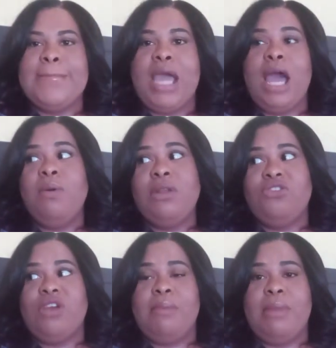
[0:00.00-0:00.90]
I would
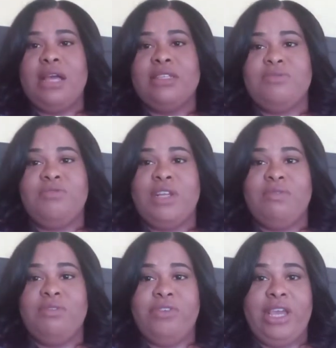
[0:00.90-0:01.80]
dry mine in front
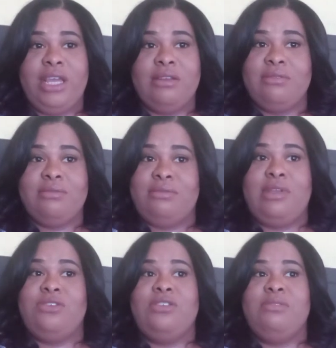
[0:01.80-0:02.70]
of a fan.
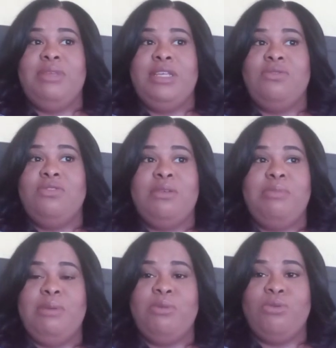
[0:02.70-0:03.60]
That's just me. Or some
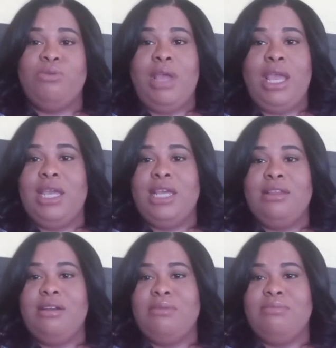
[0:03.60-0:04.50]
people will hang
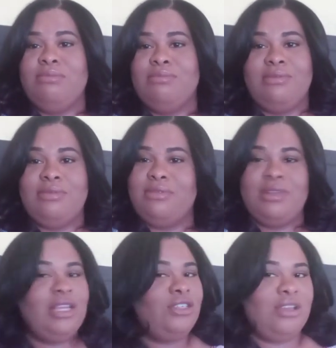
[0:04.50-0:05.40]
it up.
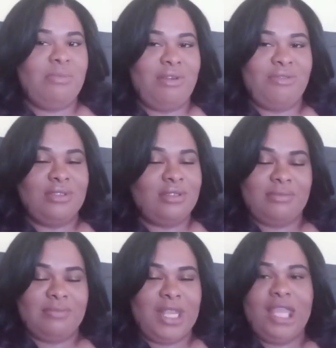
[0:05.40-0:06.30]
It's your preference.
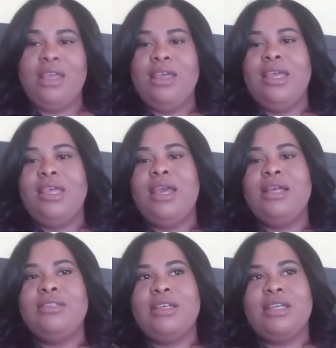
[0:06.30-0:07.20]

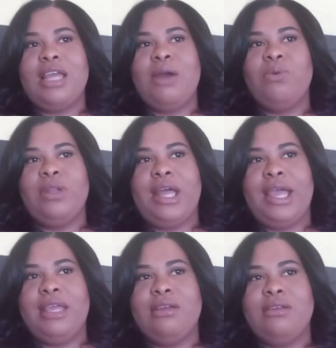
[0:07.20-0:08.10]
And then I would
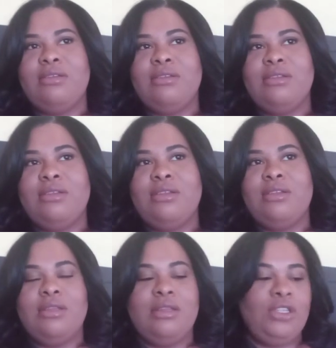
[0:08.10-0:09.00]
like
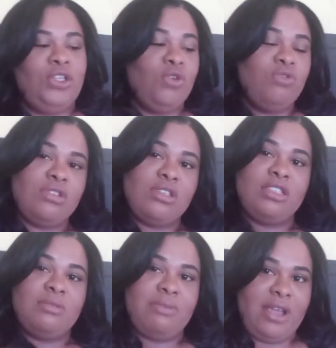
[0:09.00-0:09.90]
use the
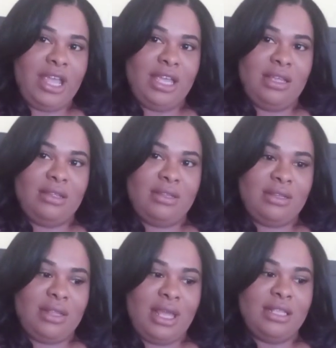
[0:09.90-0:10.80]
spray
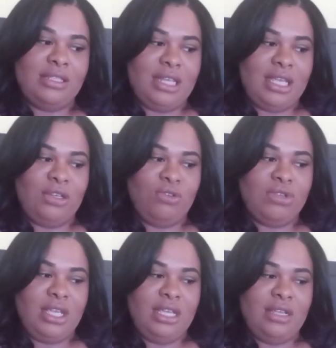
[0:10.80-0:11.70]
and then
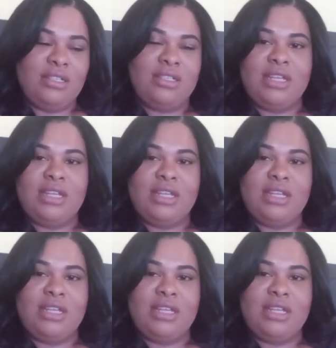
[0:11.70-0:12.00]
use heat, because